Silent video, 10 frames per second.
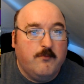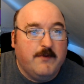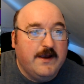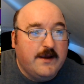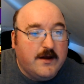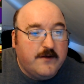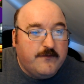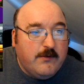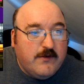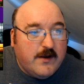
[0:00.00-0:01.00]
because
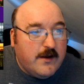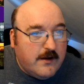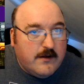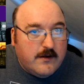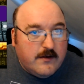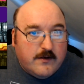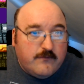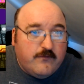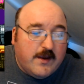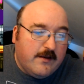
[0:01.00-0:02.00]
I'm
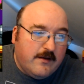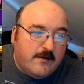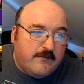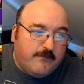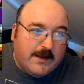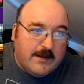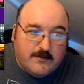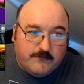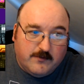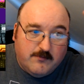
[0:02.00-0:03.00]
dead. Just
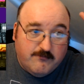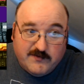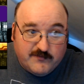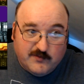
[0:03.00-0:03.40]
found some missiles.